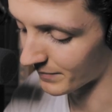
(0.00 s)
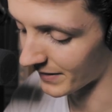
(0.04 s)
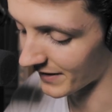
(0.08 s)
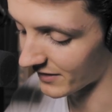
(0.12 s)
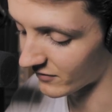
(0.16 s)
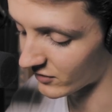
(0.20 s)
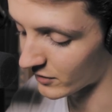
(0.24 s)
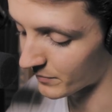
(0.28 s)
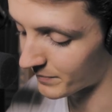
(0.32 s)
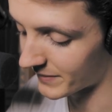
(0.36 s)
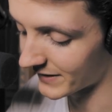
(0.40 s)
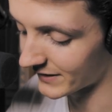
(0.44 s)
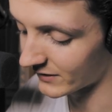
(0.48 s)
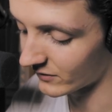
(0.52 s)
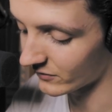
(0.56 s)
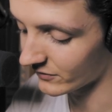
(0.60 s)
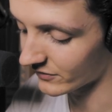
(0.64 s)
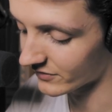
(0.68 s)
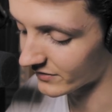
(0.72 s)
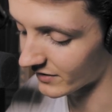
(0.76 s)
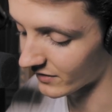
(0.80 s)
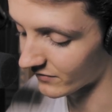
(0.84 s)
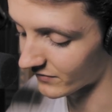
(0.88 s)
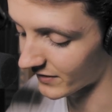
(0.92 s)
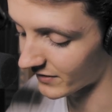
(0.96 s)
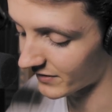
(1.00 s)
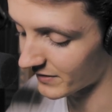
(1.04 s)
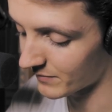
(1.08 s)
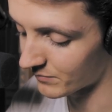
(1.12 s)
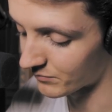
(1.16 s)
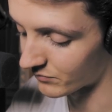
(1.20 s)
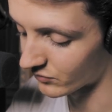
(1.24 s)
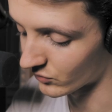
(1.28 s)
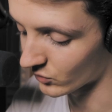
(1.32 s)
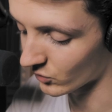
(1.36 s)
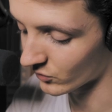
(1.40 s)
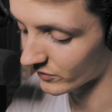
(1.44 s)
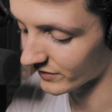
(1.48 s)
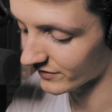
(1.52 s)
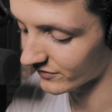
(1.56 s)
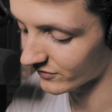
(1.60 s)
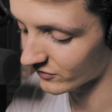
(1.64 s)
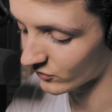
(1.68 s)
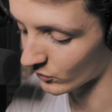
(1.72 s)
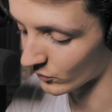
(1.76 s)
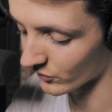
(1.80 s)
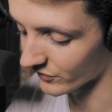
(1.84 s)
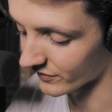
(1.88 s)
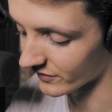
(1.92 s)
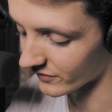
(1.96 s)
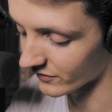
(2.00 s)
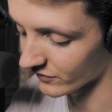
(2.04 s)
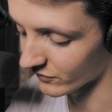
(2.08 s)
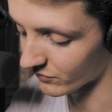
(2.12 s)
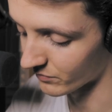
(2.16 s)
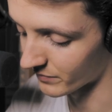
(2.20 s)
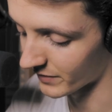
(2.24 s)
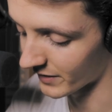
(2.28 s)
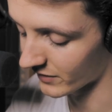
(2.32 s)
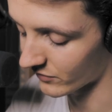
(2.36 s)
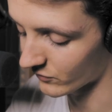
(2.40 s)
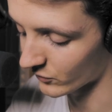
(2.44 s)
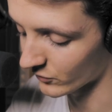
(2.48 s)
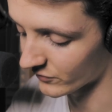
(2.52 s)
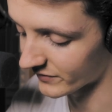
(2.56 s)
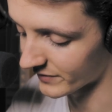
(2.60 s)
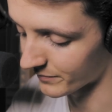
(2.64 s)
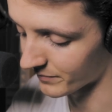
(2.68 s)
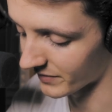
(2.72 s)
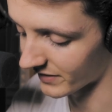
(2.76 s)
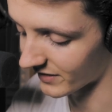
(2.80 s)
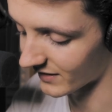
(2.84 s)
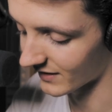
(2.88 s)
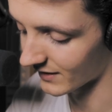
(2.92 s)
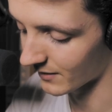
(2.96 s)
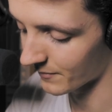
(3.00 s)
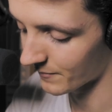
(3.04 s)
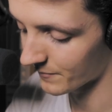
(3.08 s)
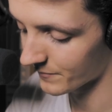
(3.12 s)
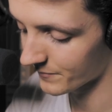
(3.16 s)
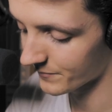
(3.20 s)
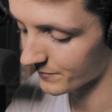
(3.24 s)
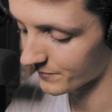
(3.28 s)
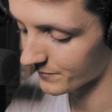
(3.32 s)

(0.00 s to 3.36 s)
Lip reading: by their appeals to the very broadest sources of mirthful sympathy.